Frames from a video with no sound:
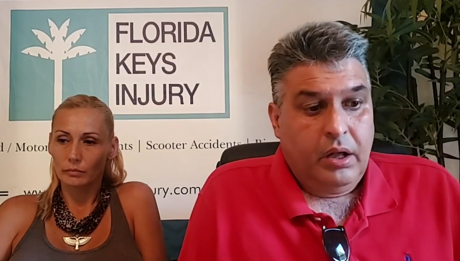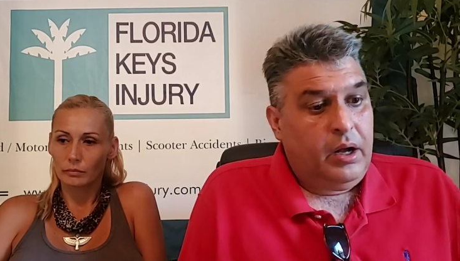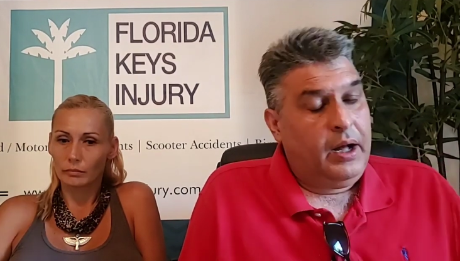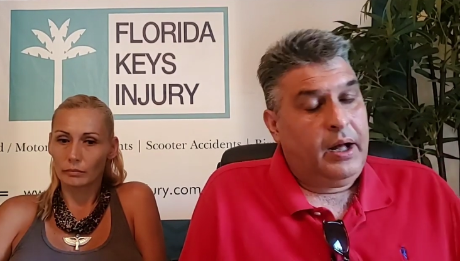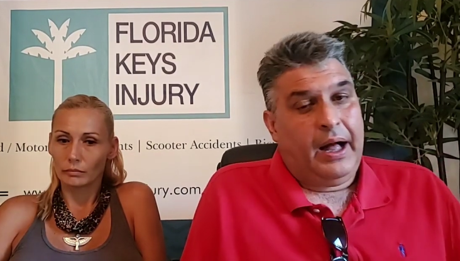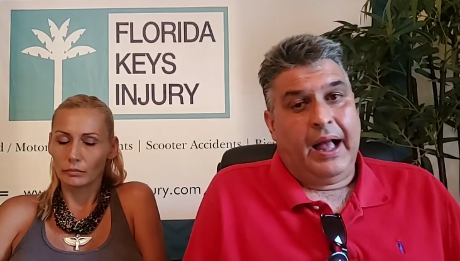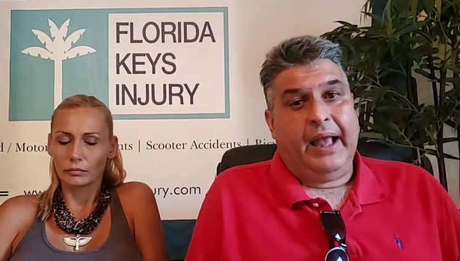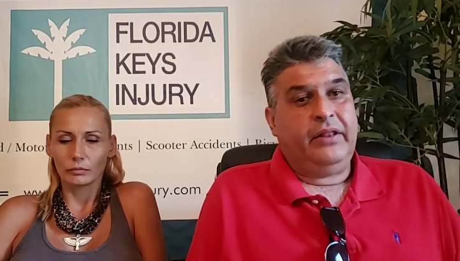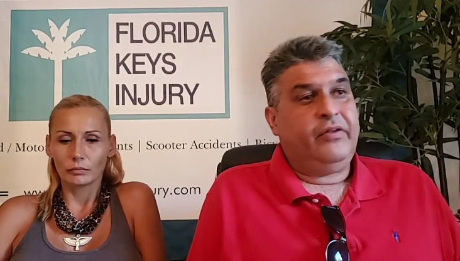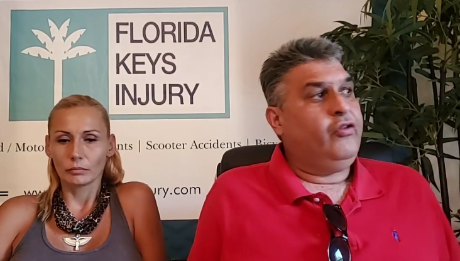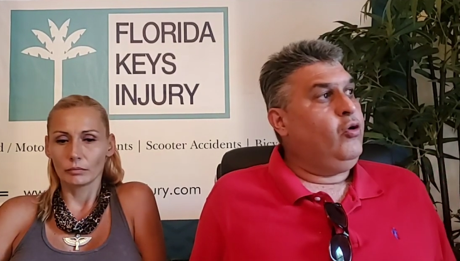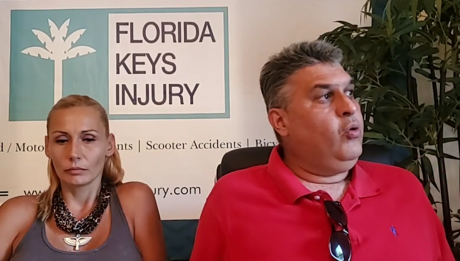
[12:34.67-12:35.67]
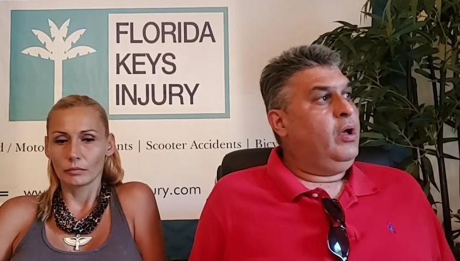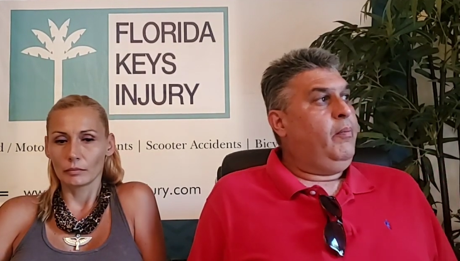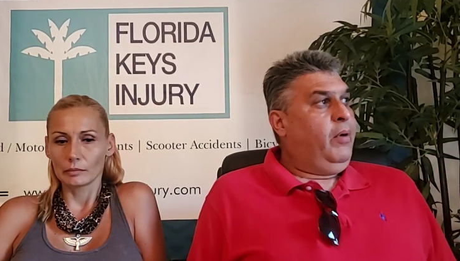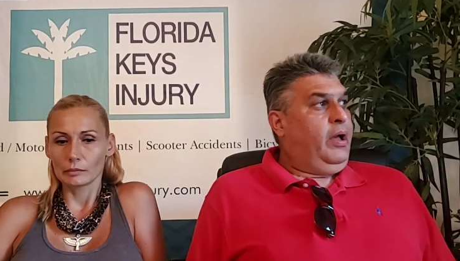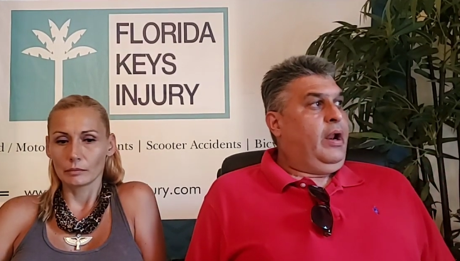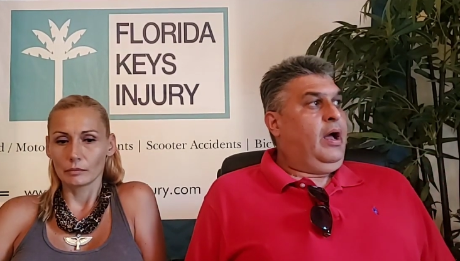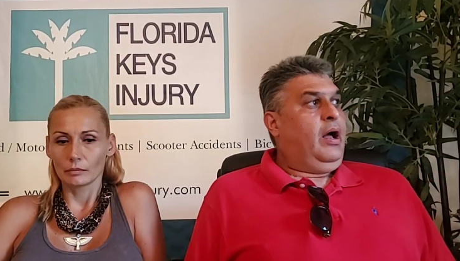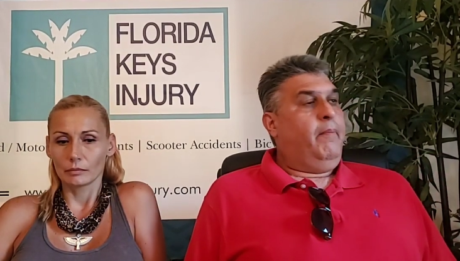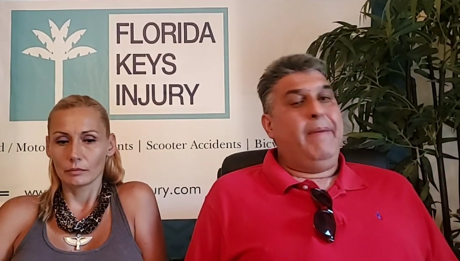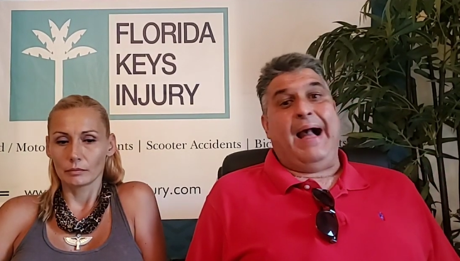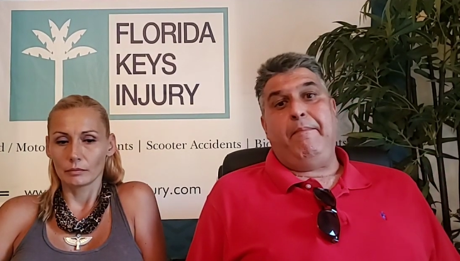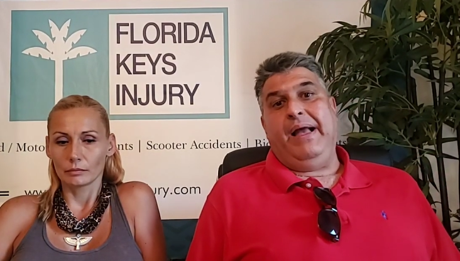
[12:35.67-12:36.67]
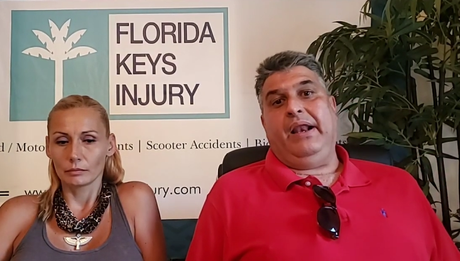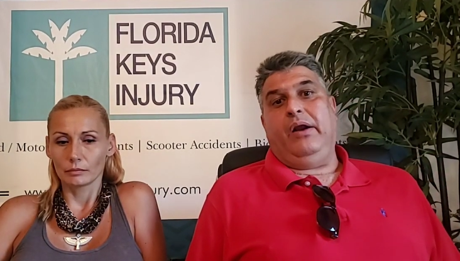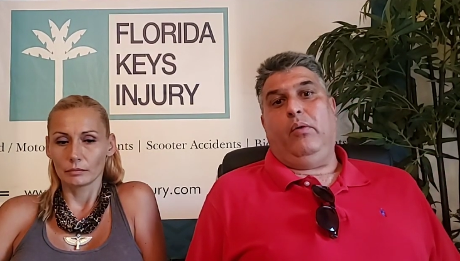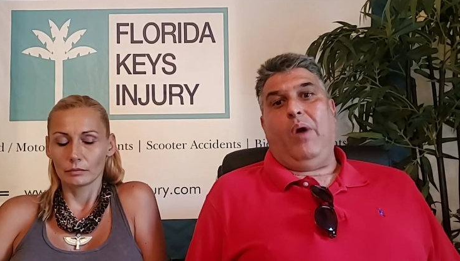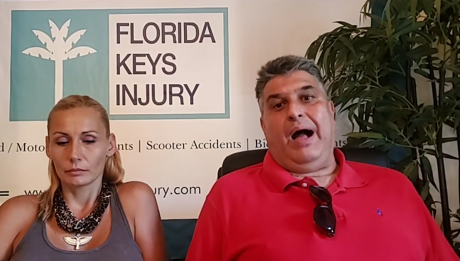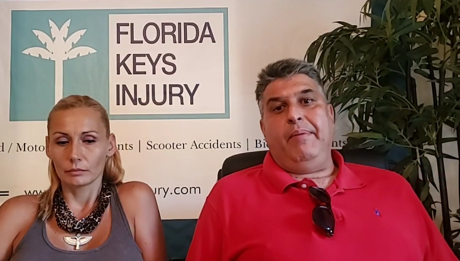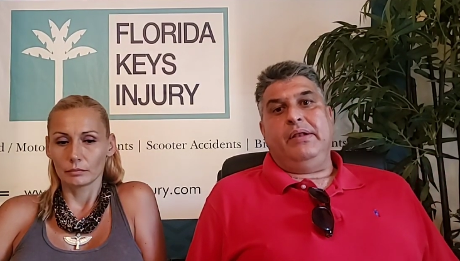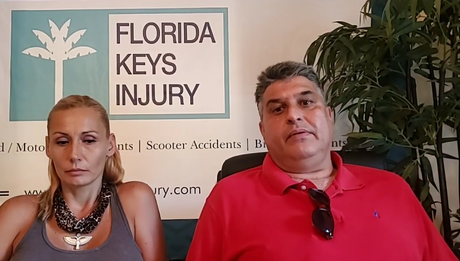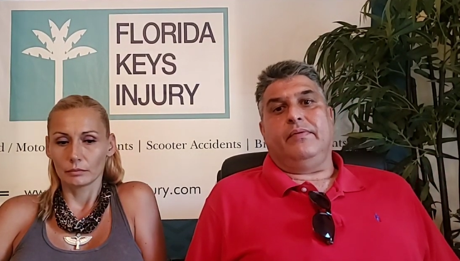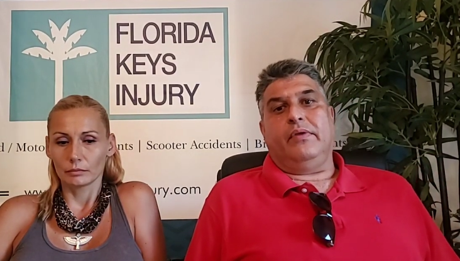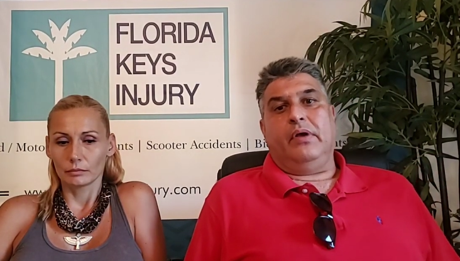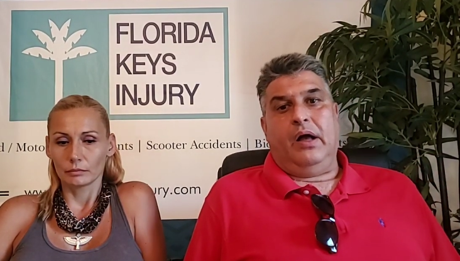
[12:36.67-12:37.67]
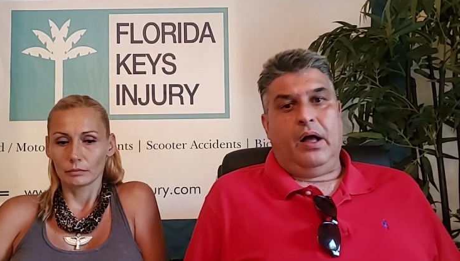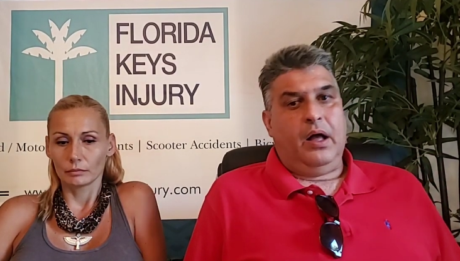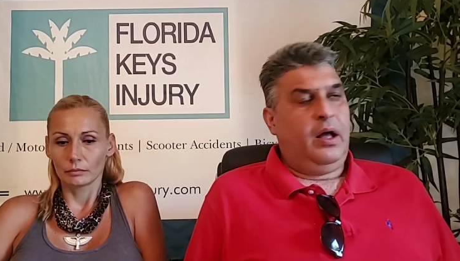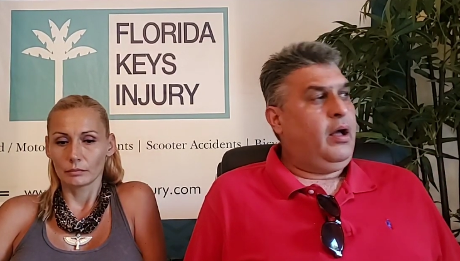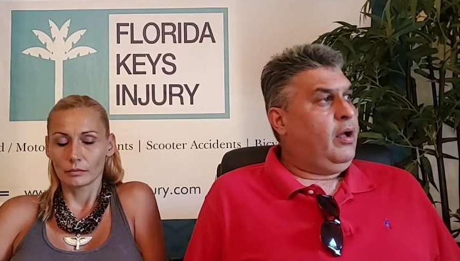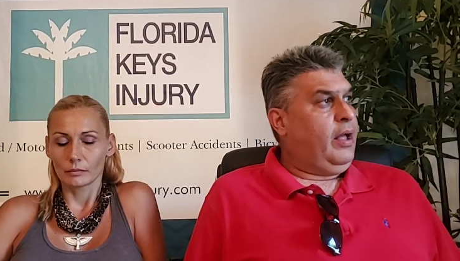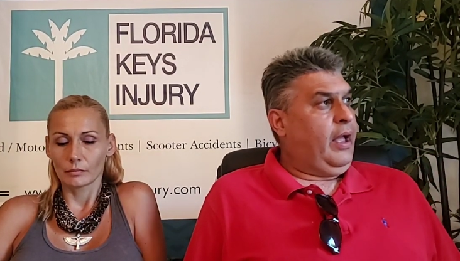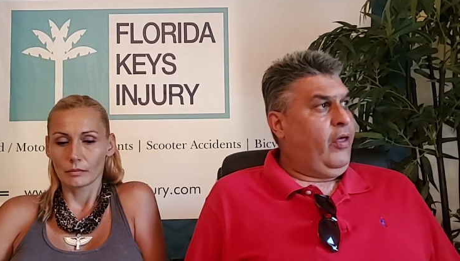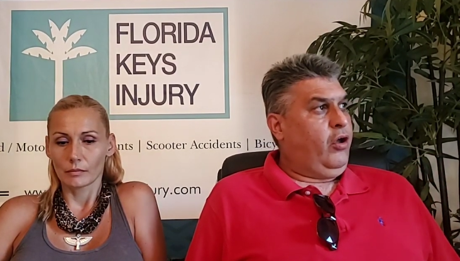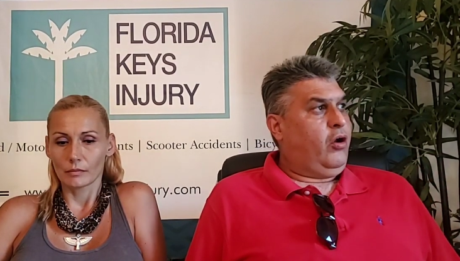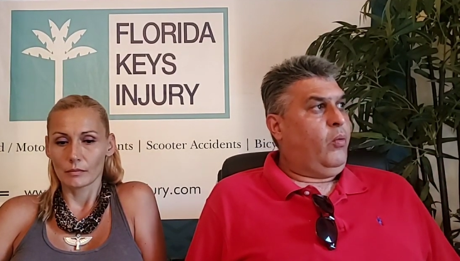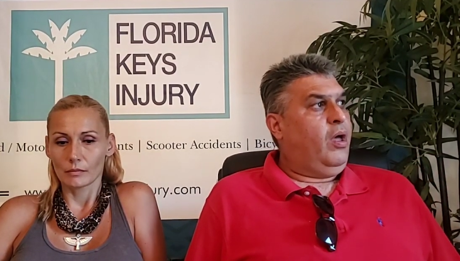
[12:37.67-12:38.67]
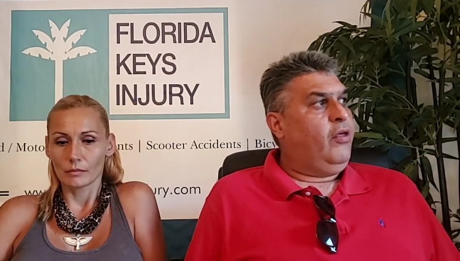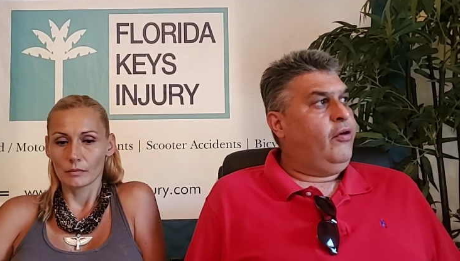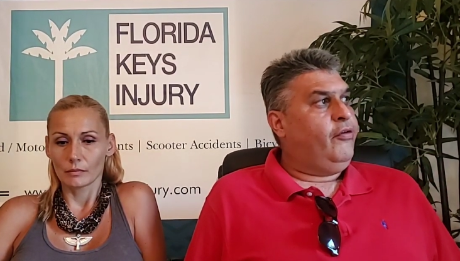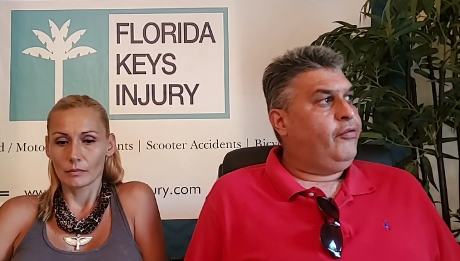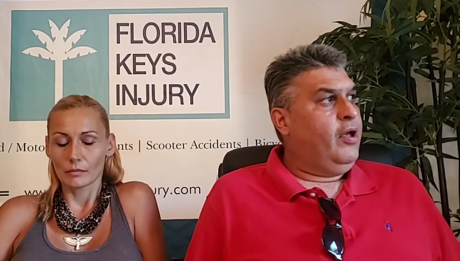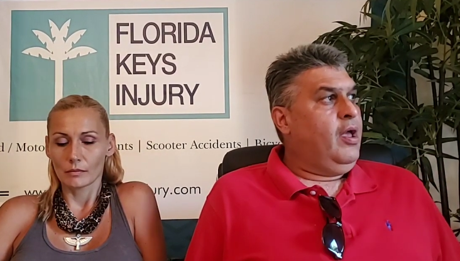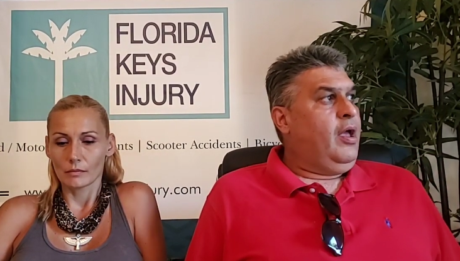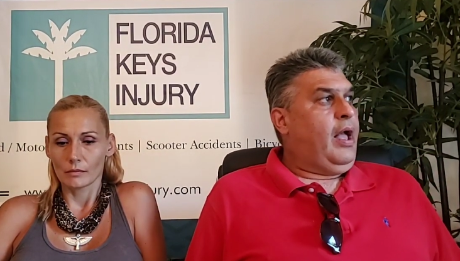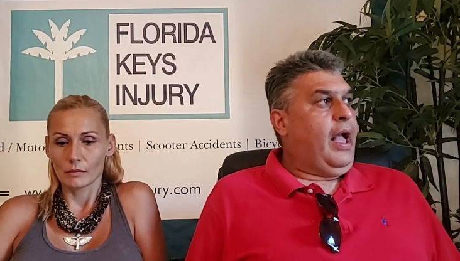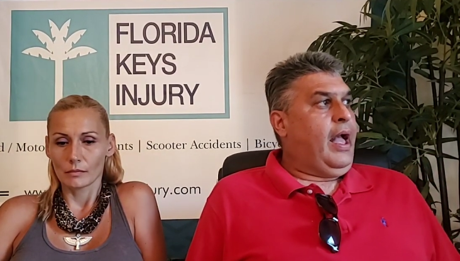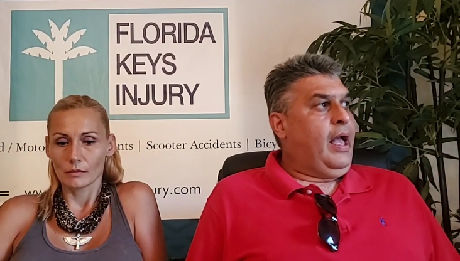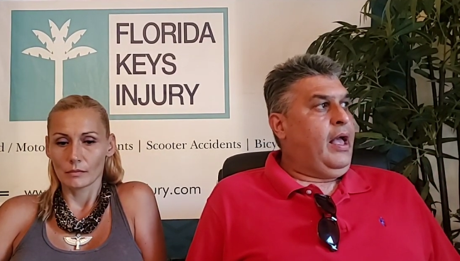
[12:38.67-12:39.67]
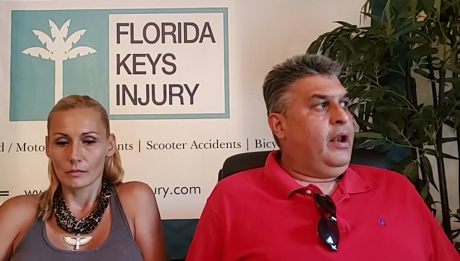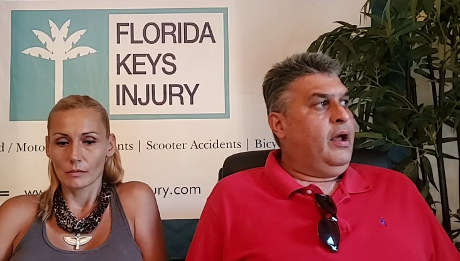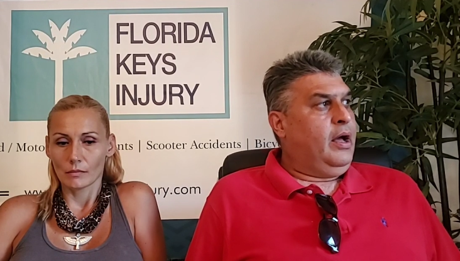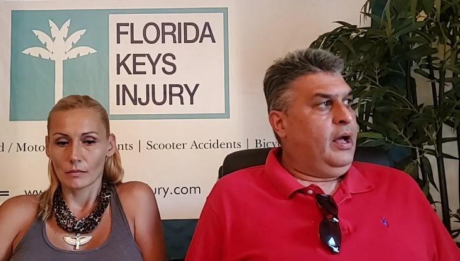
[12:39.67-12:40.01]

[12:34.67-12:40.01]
Speaker 1: I hate to do it, but Batman and Robin, Heather Carruthers, and